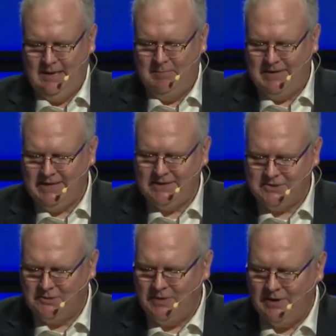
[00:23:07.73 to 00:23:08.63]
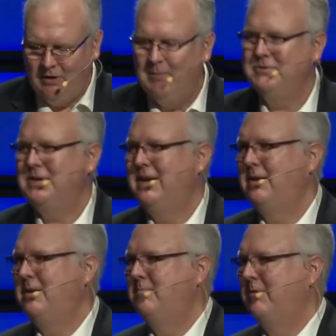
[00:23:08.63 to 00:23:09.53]
But Dickey's career almost
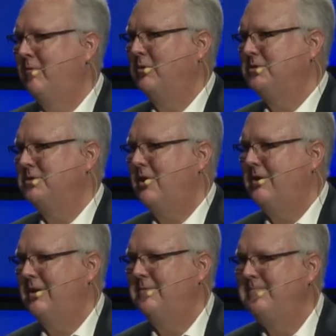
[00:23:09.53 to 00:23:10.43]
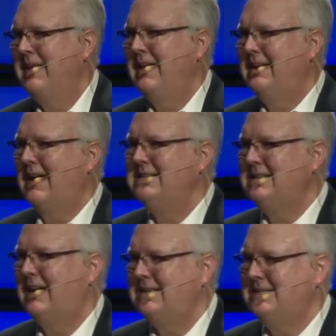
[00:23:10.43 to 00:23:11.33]
ended before it started. In
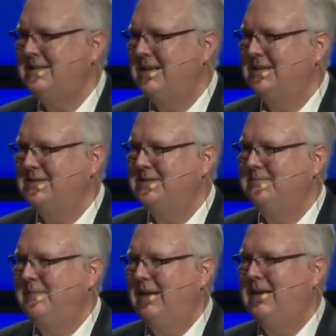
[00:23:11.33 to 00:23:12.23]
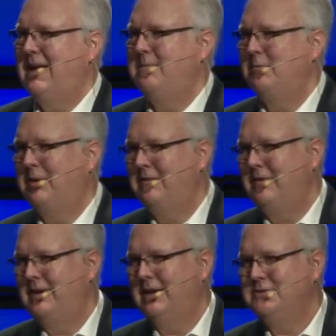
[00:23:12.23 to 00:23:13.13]
1996, he came to play for
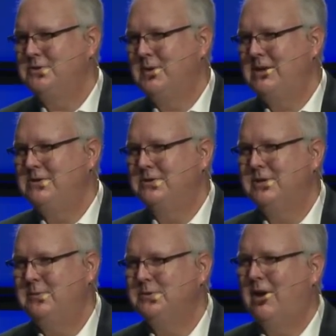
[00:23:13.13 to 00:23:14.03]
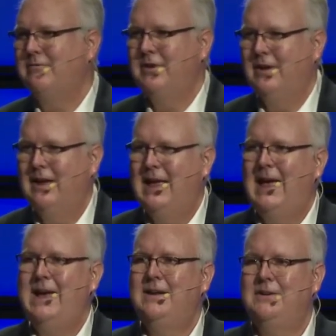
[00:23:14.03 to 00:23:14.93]
the Texas Rangers. He was offered a
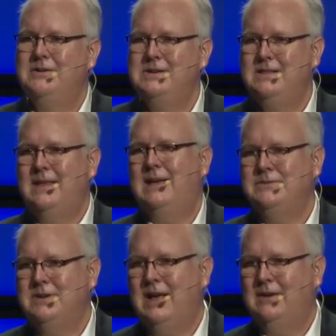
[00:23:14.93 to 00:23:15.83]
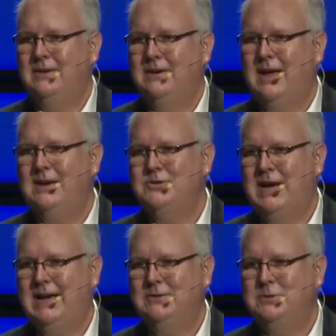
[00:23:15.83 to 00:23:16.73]
$810,000
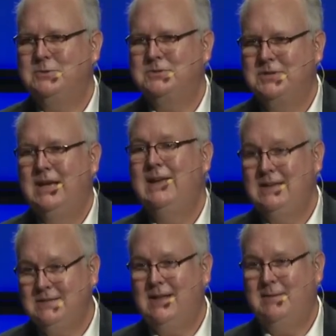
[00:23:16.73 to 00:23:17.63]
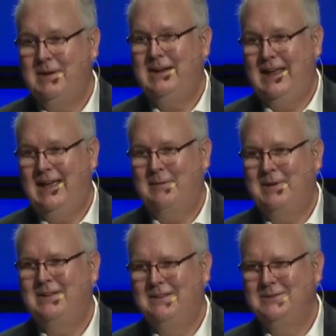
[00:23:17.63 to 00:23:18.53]
contract, which was is a lot of money now,
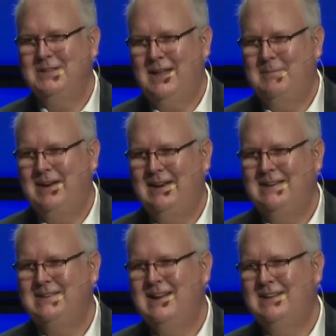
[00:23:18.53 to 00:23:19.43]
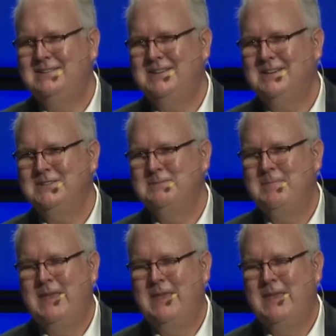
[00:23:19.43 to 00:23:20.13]
but it was a lot of money in 1996.